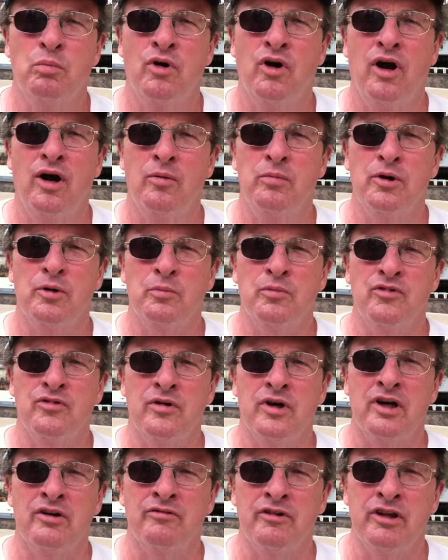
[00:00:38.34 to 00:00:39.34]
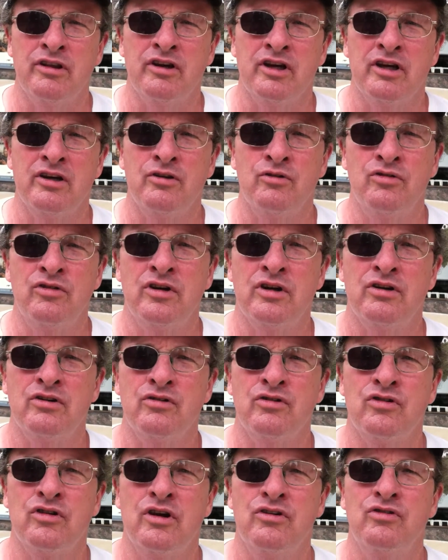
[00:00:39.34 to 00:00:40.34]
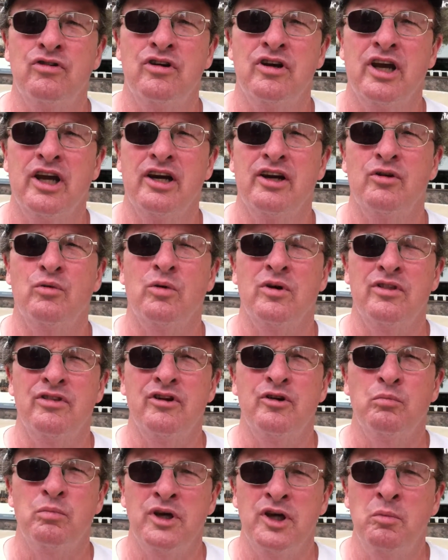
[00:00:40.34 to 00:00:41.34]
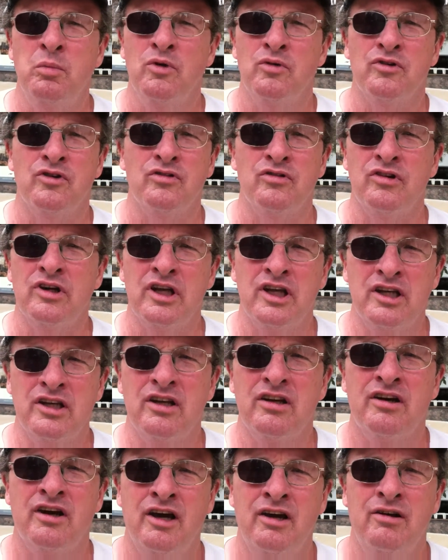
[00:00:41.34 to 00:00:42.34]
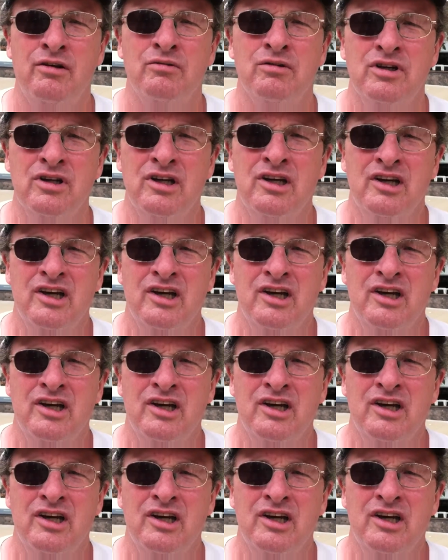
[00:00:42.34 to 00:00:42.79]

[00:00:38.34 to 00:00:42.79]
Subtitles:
problems and everything else that are associated with it, people just need to know.